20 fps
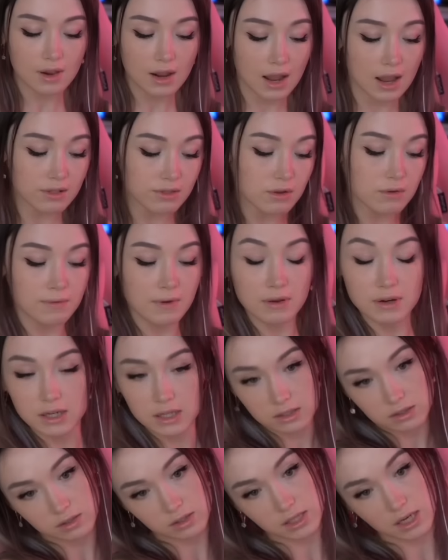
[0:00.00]
I still found it
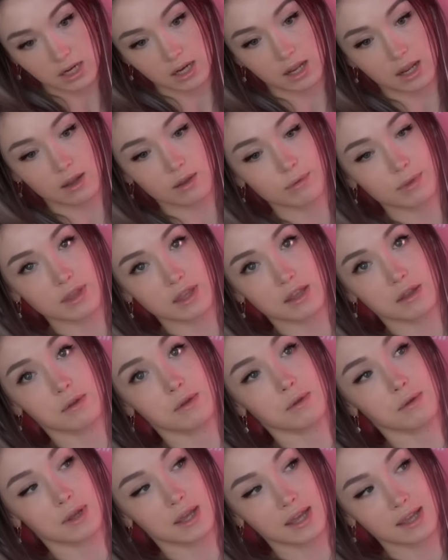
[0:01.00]
entertaining. I hope that
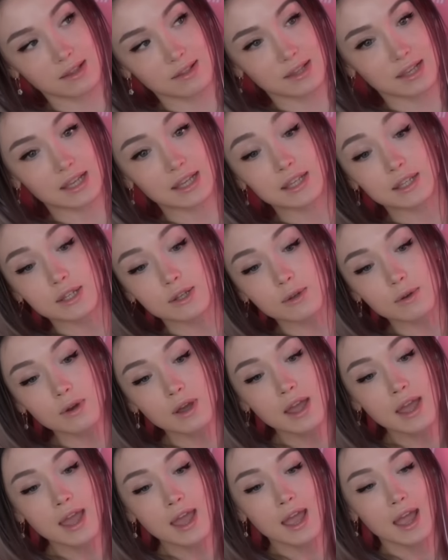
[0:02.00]
you guys did too.
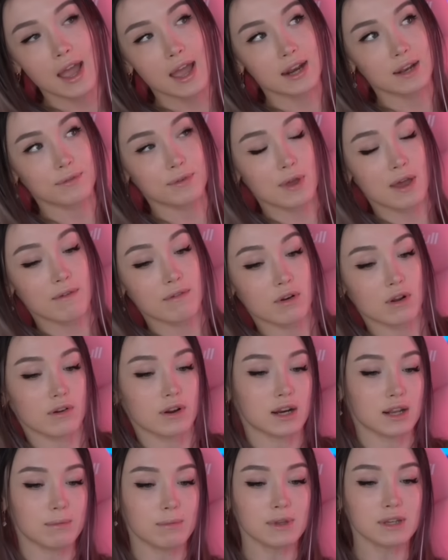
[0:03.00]
And if you haven't
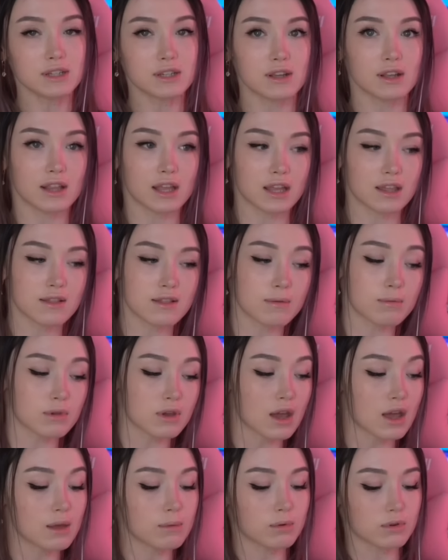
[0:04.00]
already, make sure you like and
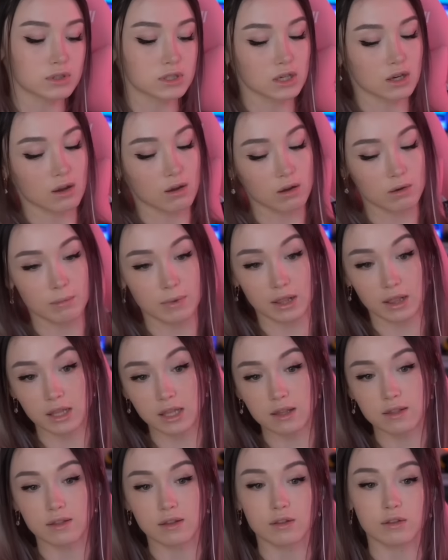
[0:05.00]
subscribe. Go check out all my
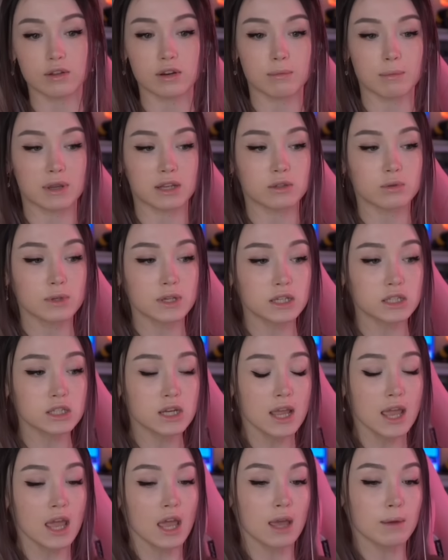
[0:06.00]
links, including my Twitch
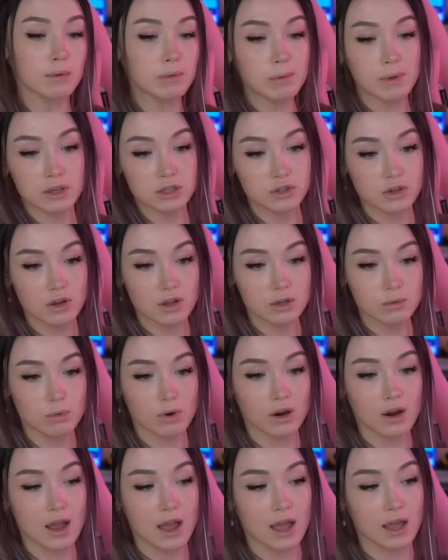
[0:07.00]
and my Patreon,
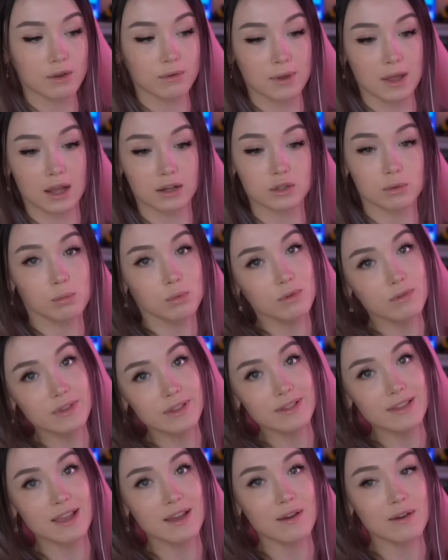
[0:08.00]
where I react to
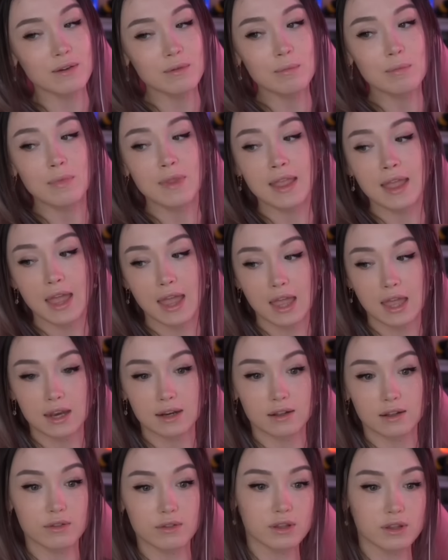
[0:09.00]
movies now. And
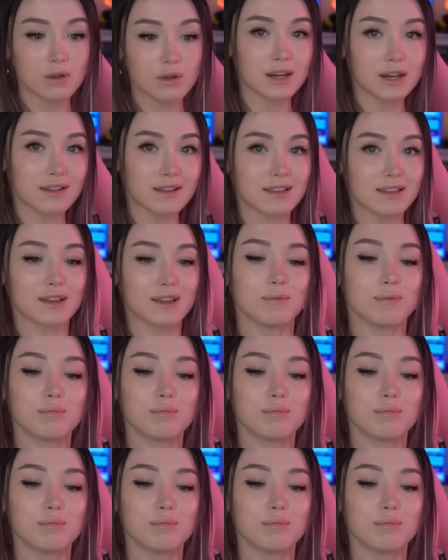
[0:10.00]
I'll see you all next time.